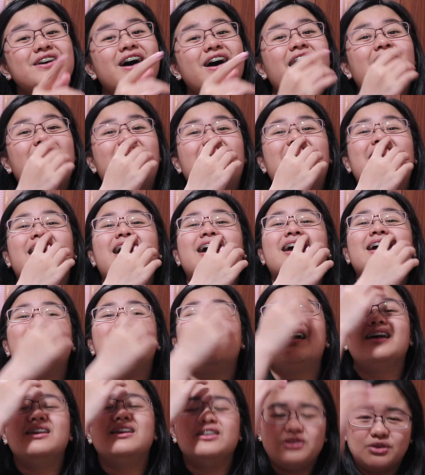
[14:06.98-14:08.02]
are,
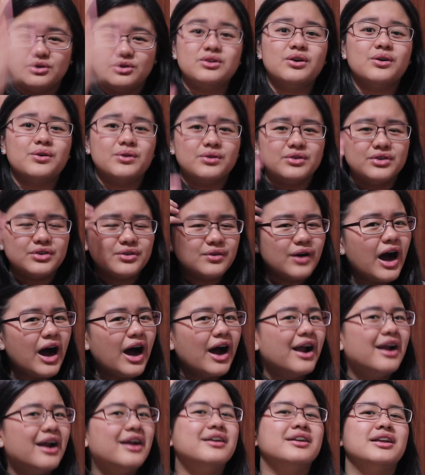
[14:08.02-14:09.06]
you know who you
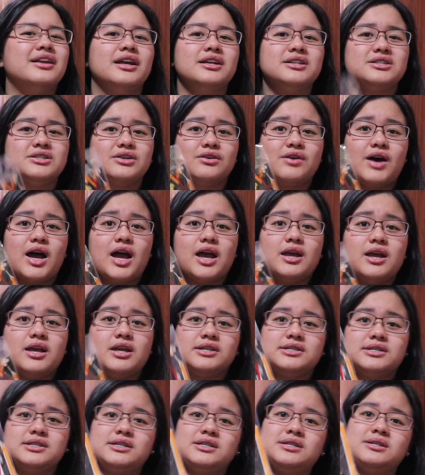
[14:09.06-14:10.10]
are. So
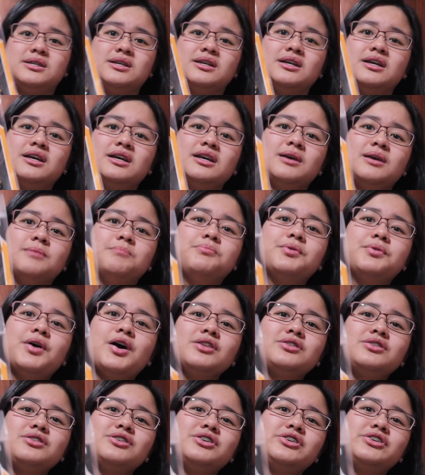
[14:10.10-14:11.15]
I
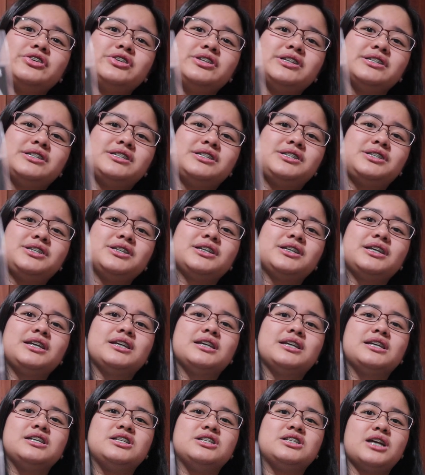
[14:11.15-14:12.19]
bought her this Tsuki
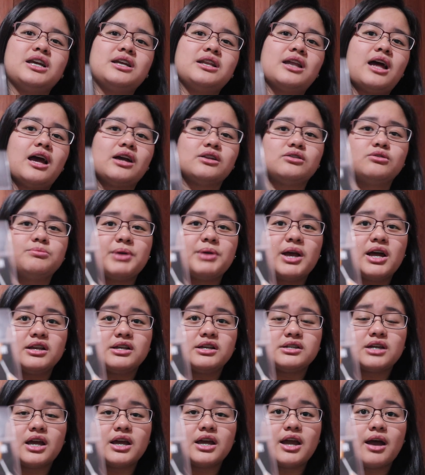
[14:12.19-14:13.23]
keychain. To be
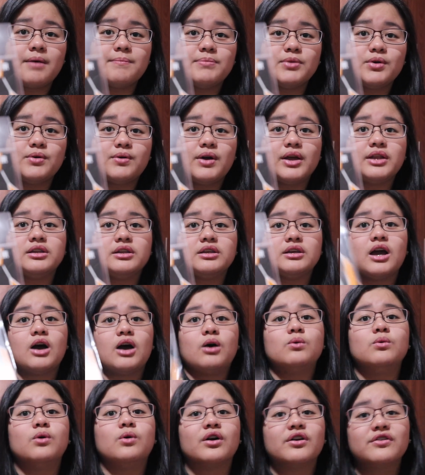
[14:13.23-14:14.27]
honest, I have no idea
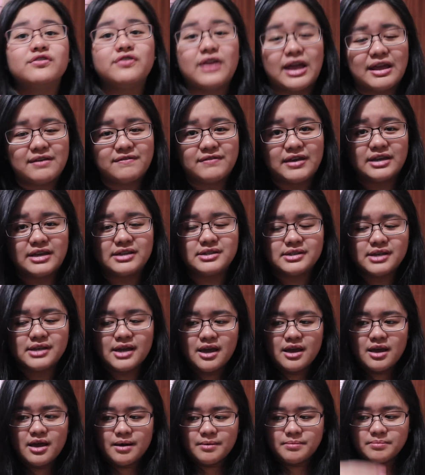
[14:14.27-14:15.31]
who her fave is.
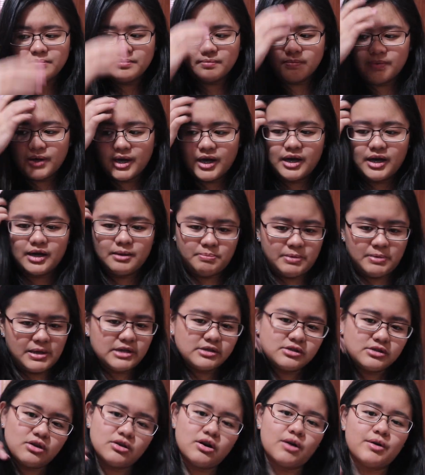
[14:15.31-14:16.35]
But
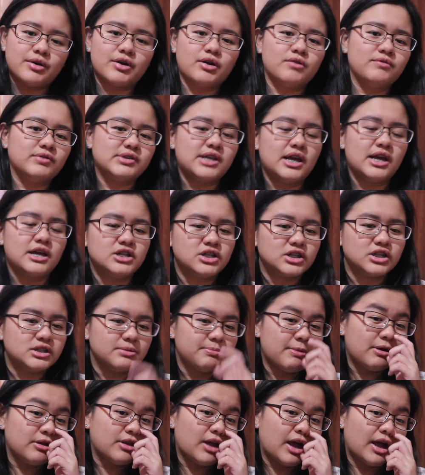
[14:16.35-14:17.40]
based on our conversations
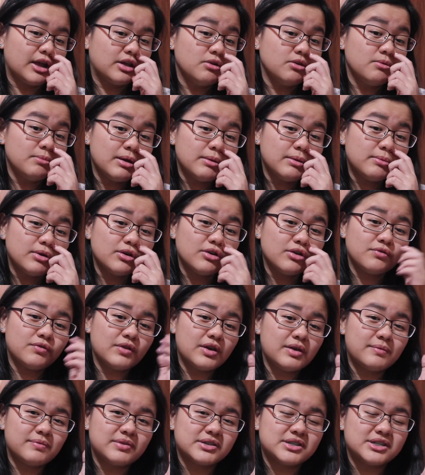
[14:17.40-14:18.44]
about Haikyuu, maybe her
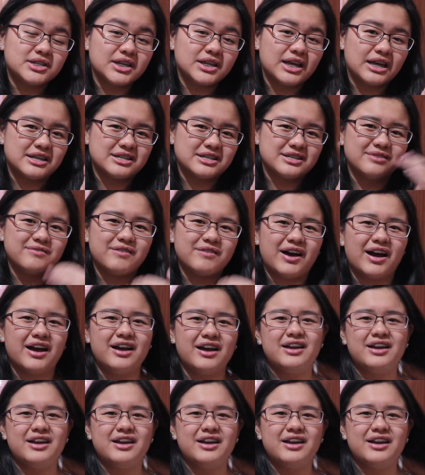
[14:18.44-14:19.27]
fave is Tsukishima